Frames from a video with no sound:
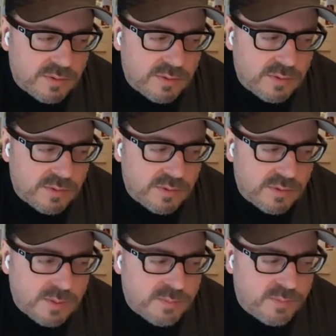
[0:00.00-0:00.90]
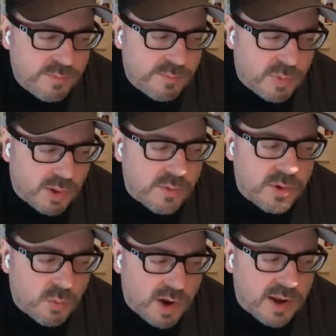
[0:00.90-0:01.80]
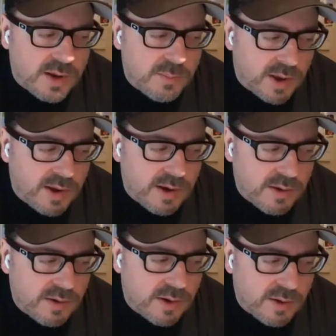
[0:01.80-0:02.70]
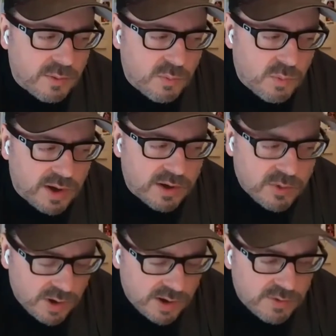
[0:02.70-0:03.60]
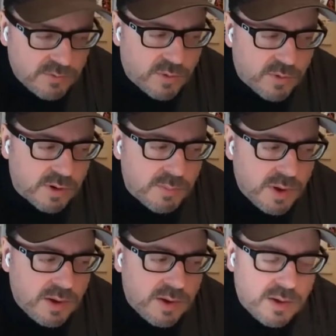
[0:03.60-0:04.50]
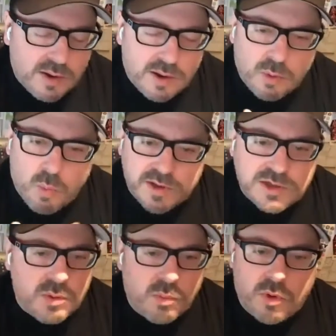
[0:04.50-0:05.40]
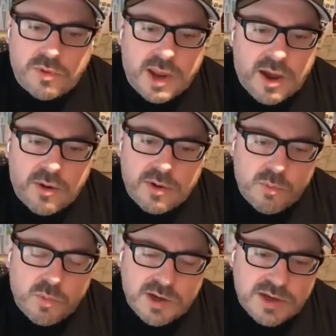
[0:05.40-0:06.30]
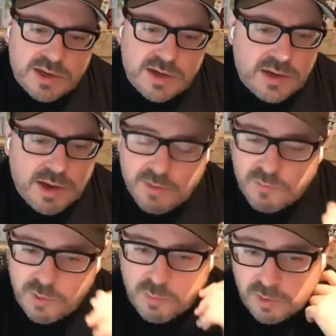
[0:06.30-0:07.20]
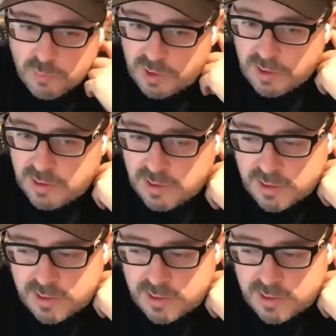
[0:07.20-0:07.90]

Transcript: really blown away by what I created for them. Once it rolled out, and we did it everywhere. We